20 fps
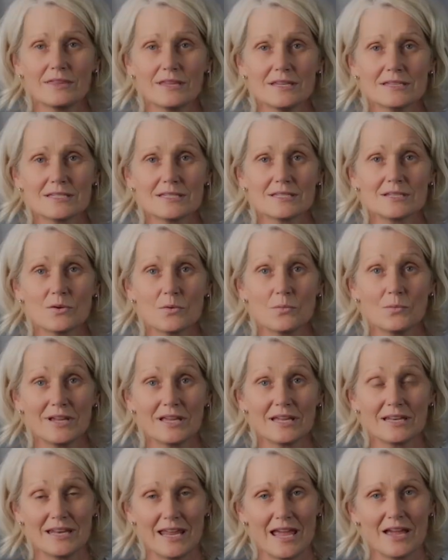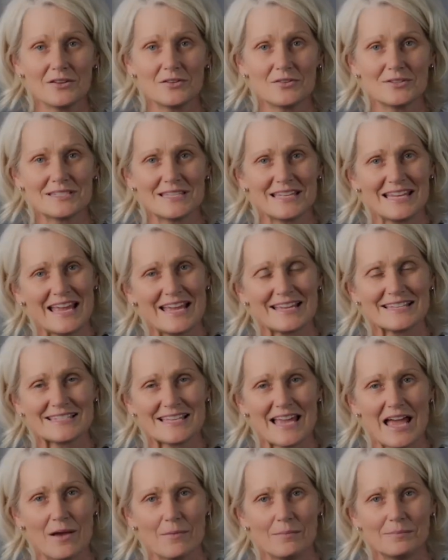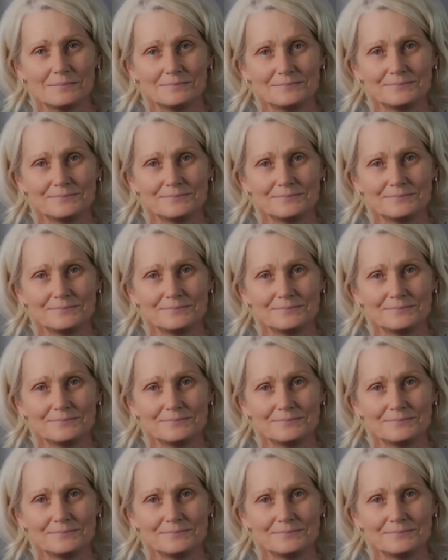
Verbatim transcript: this, we can now use the ACE Hub.